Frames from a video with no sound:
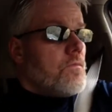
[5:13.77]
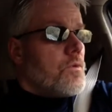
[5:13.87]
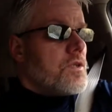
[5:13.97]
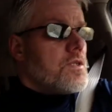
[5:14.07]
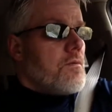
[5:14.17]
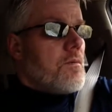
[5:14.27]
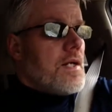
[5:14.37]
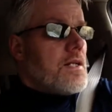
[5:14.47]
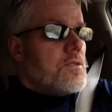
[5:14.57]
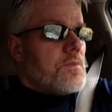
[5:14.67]
where some of
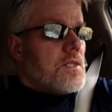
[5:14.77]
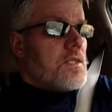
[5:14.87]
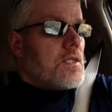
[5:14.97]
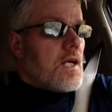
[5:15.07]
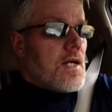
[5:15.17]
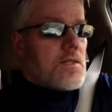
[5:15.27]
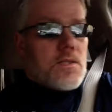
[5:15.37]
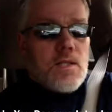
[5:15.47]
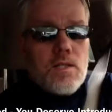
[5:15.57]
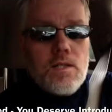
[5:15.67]
my expertise
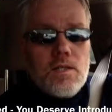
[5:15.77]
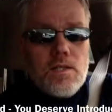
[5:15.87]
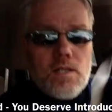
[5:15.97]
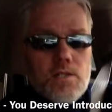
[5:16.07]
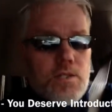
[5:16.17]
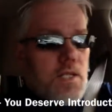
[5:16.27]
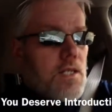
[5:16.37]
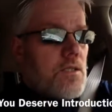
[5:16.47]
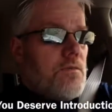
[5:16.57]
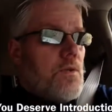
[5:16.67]
lies in
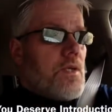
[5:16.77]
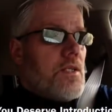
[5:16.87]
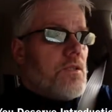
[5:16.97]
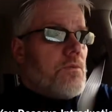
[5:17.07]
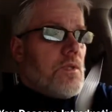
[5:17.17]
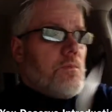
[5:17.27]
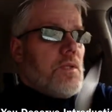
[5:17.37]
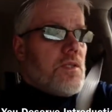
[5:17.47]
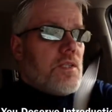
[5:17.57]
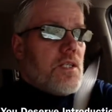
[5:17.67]
understanding the vocational
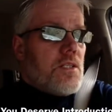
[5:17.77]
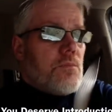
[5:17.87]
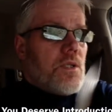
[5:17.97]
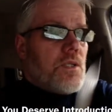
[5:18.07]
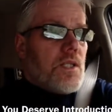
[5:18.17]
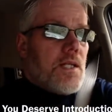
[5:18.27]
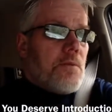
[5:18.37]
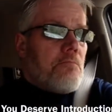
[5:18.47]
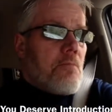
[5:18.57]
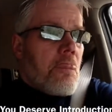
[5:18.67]
rehabilitation
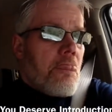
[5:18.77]
program,